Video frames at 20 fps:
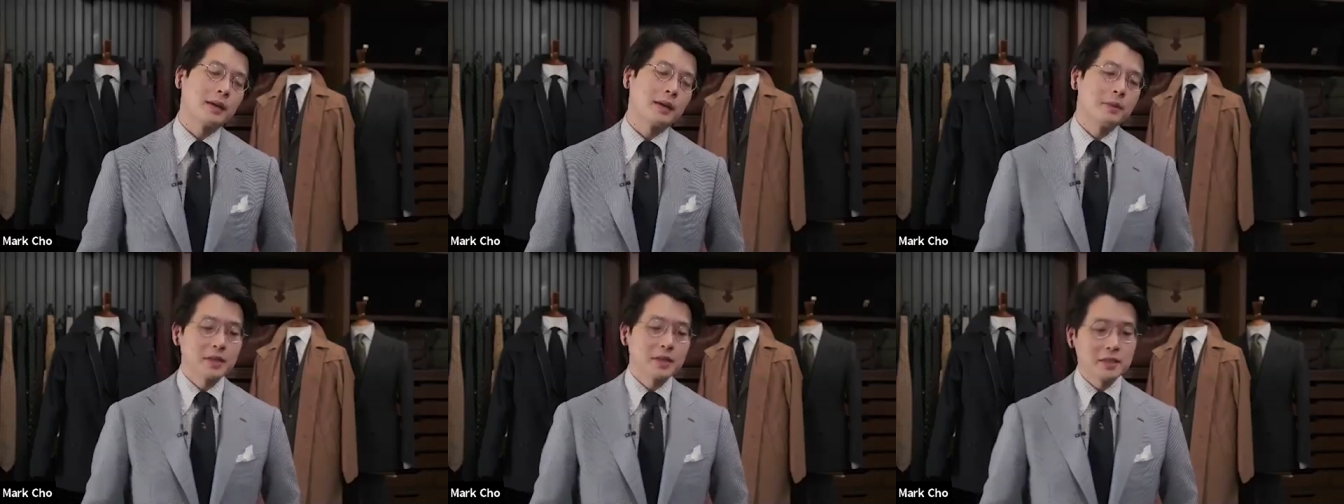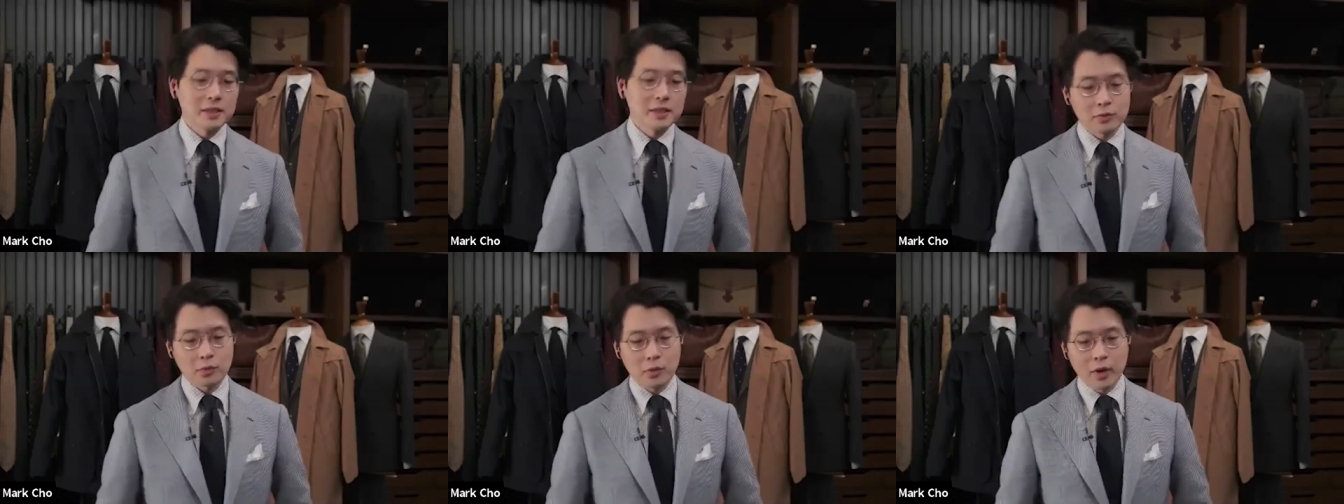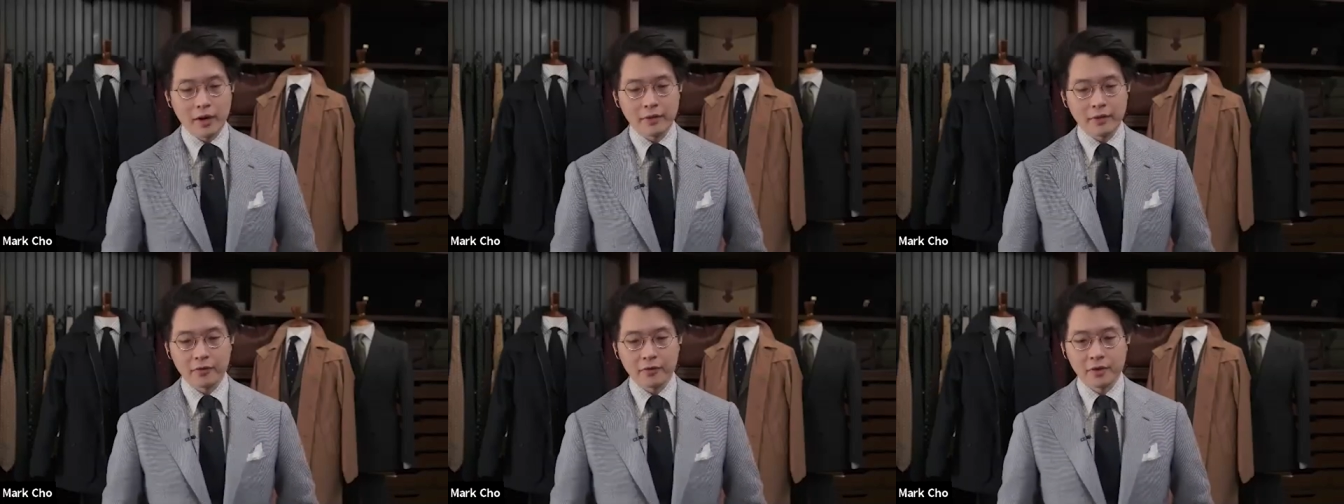I mean, this is
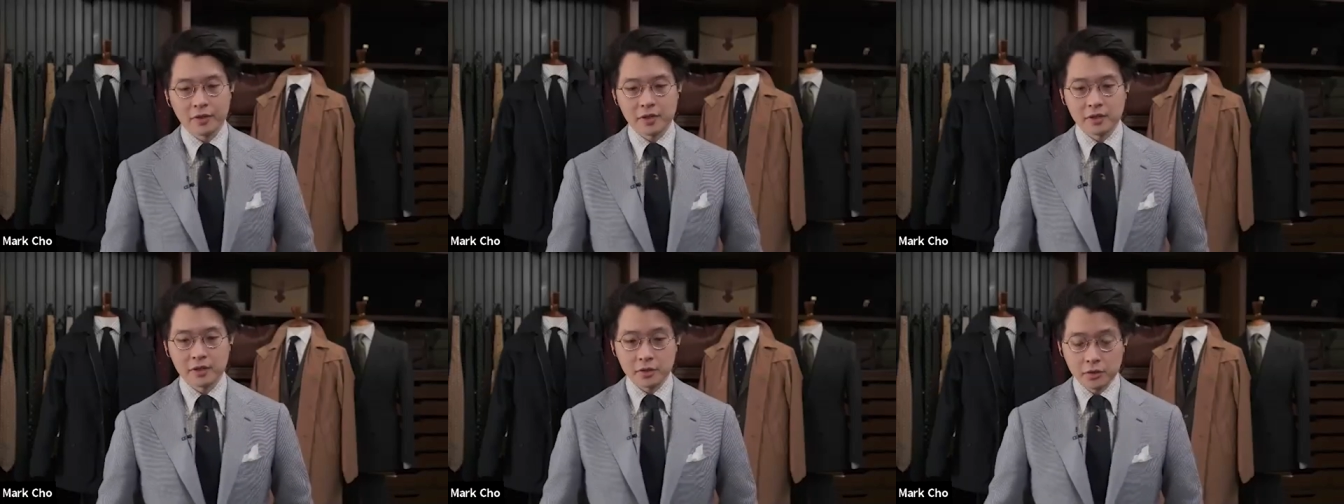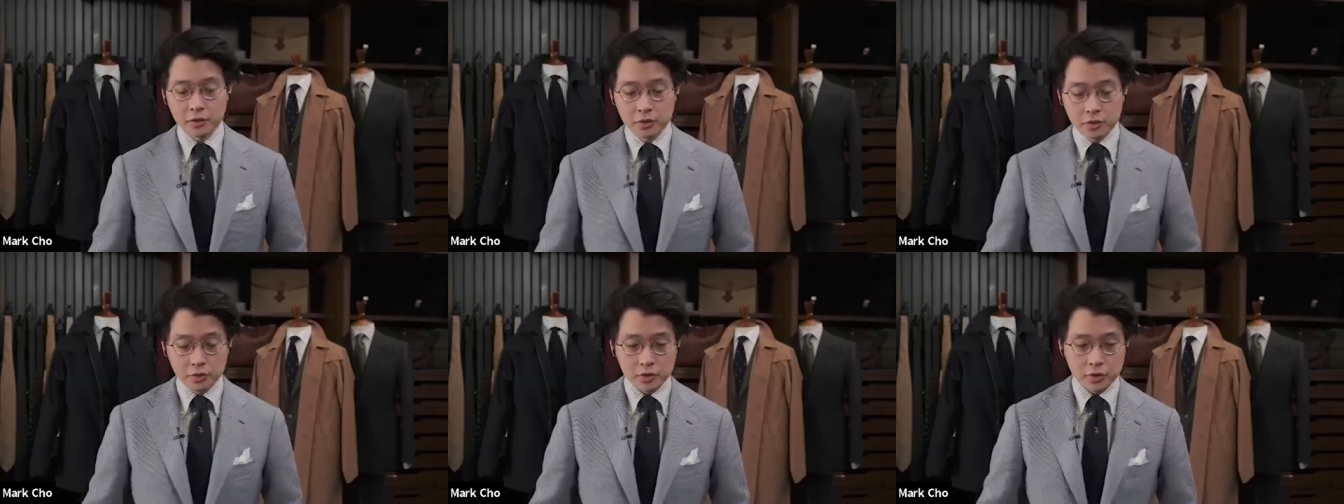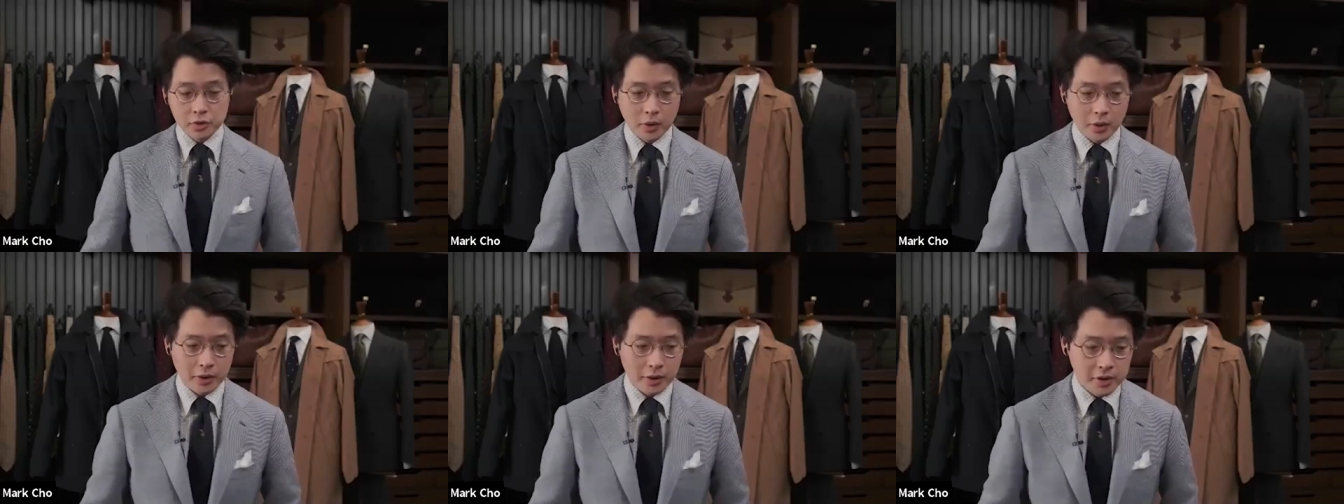why, for instance, you do
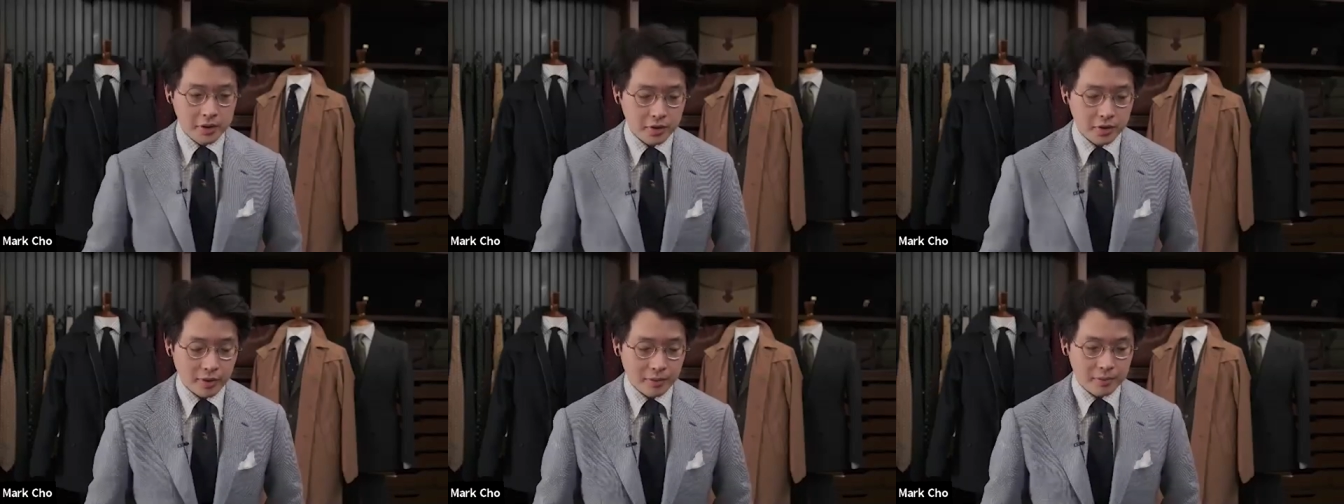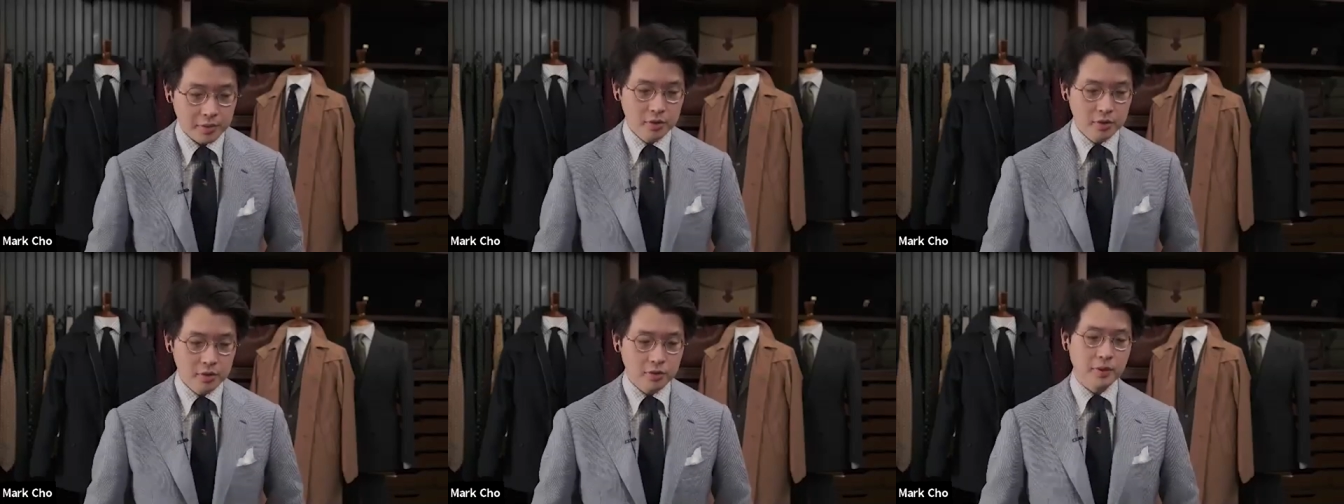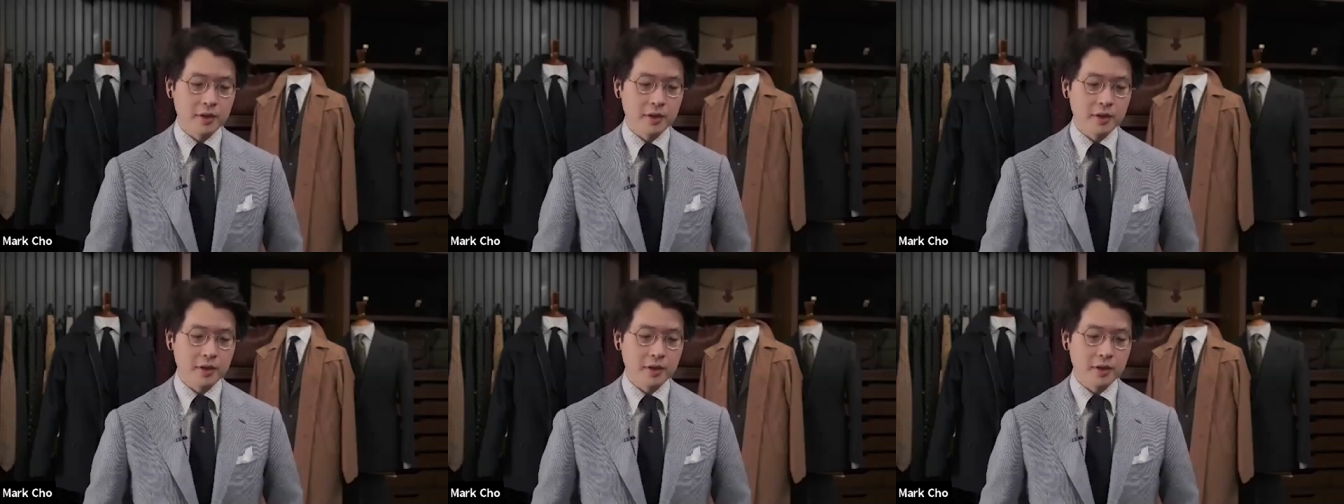so well on Instagram too,